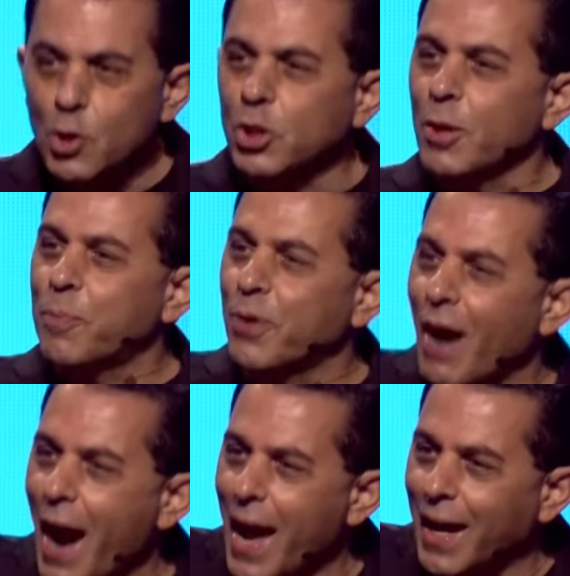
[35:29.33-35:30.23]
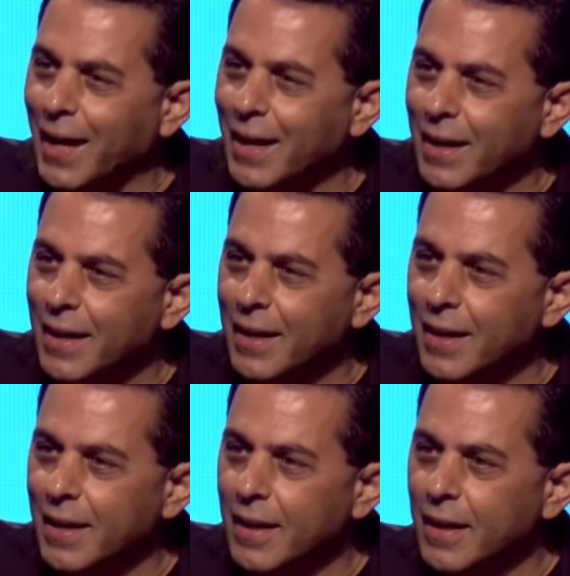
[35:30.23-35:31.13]
You should pray.
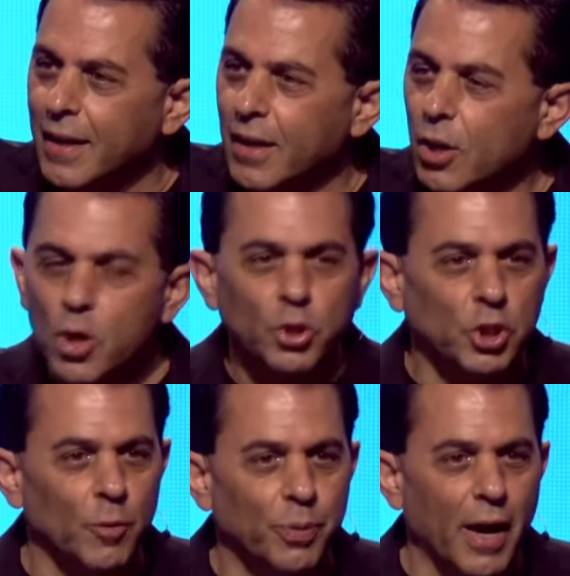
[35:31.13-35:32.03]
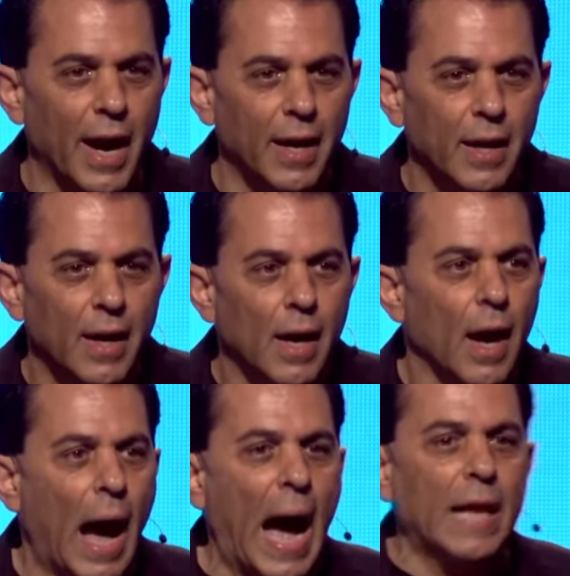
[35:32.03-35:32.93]
Who should pray?
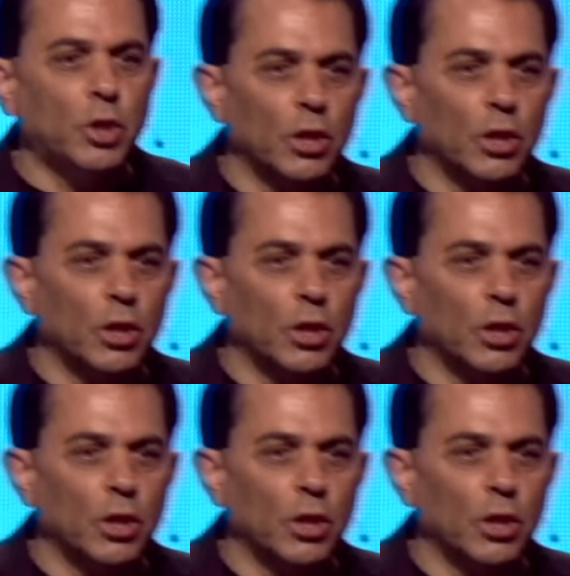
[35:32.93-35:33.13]
I